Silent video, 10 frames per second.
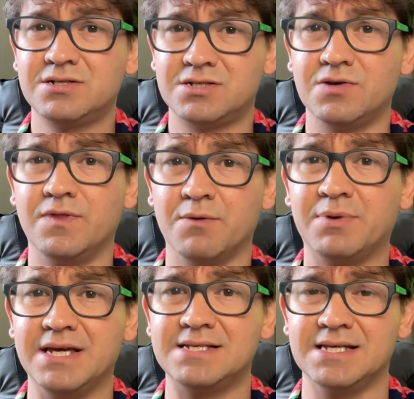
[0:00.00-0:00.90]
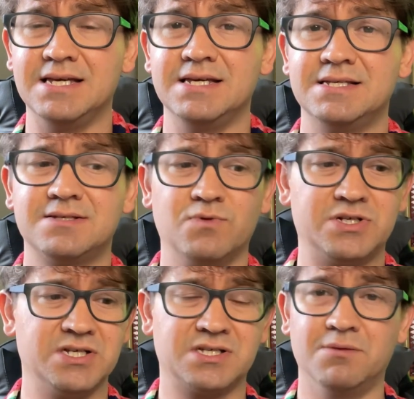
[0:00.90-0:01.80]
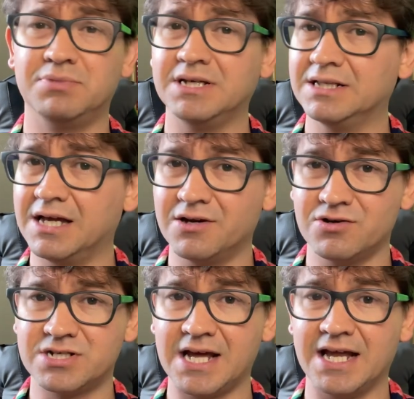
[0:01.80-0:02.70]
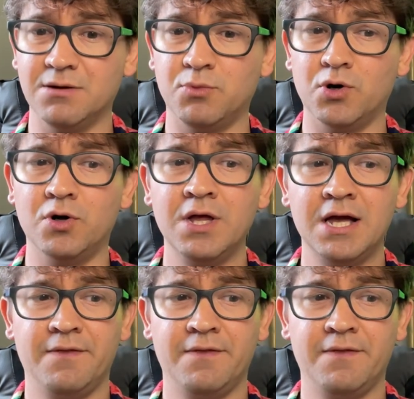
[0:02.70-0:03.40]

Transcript: to their PCs, which is completely understandable.